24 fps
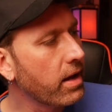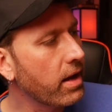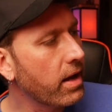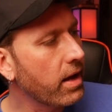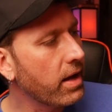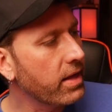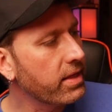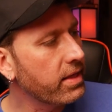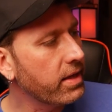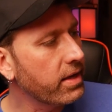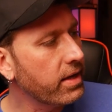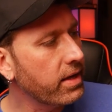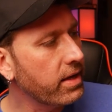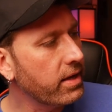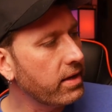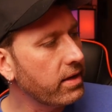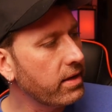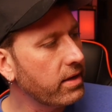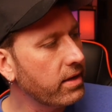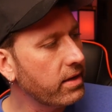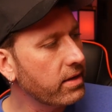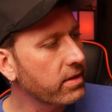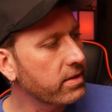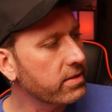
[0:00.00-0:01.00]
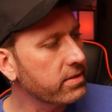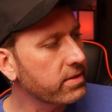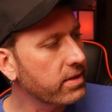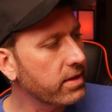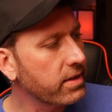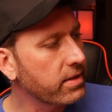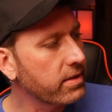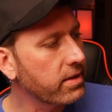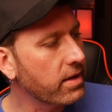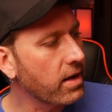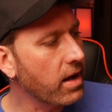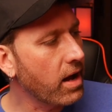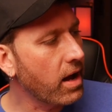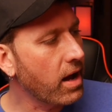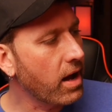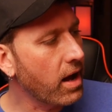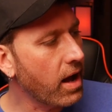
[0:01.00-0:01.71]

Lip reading: I think he is an